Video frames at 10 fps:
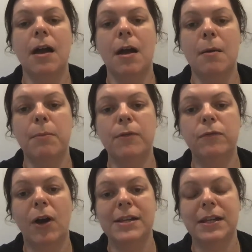
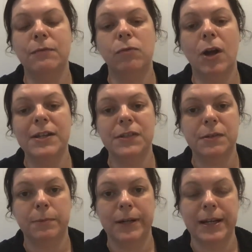providing rights to
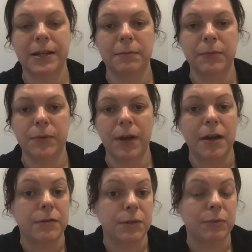
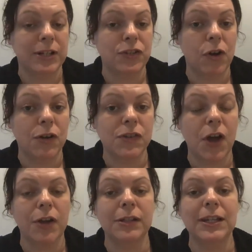breed dogs
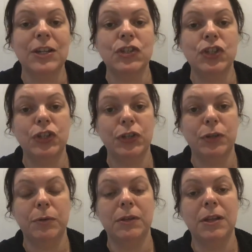only
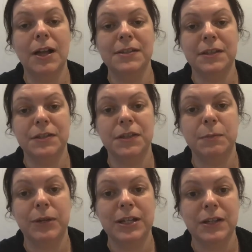to licensed
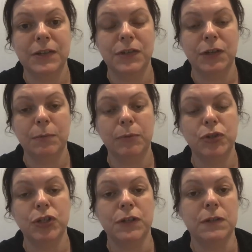breeders who
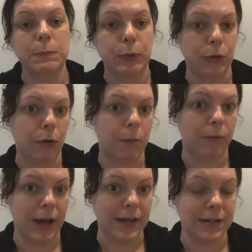produce
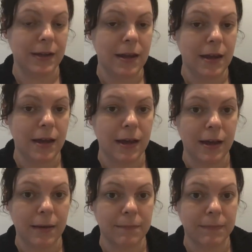purebred
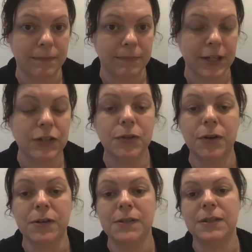
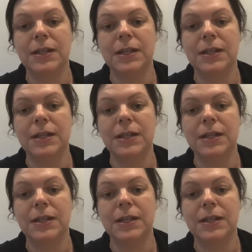dogs.